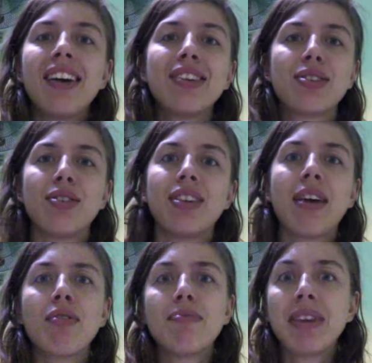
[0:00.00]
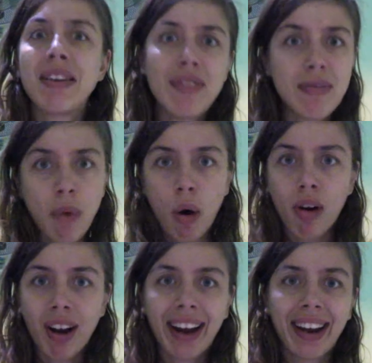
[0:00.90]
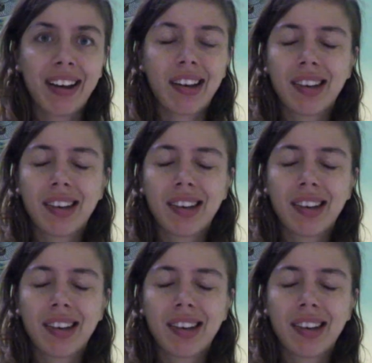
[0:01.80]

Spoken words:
So they would be even more like,